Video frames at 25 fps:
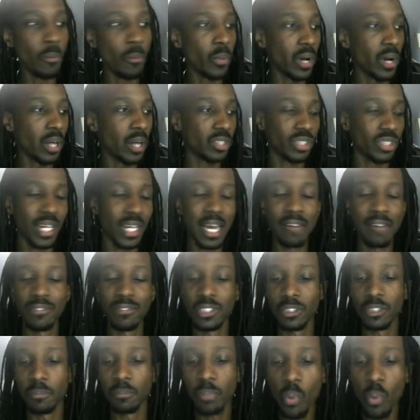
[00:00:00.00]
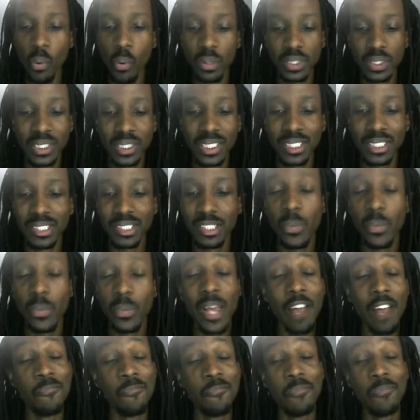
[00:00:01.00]
we also have a support system we
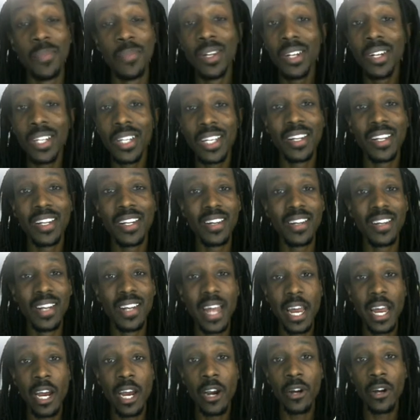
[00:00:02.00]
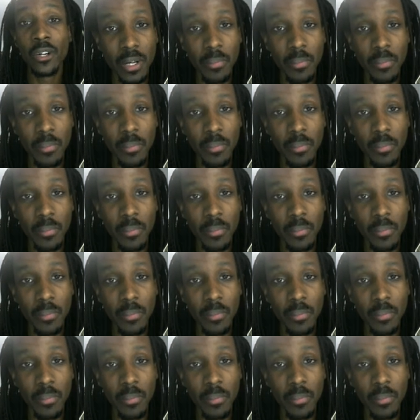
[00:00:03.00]
have millionaire